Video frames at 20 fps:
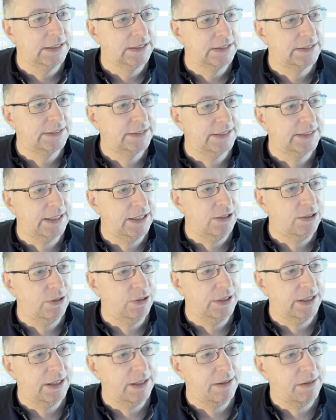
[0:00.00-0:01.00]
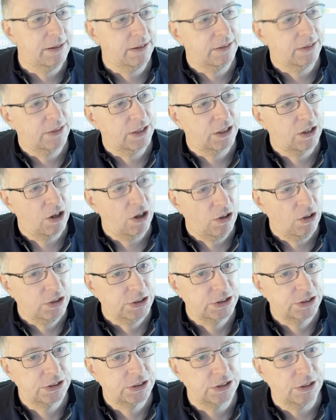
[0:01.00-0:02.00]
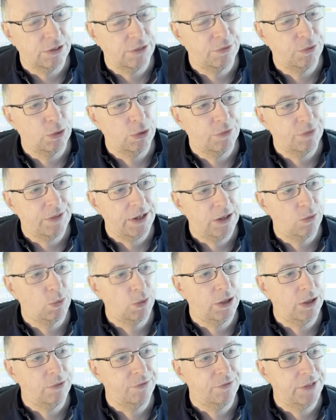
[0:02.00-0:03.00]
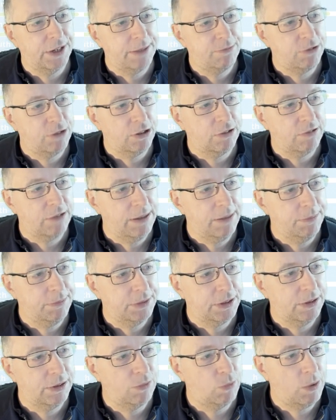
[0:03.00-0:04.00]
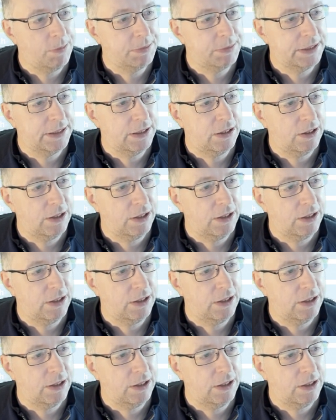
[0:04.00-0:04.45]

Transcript: So the costs of all of our welfare programs are 1%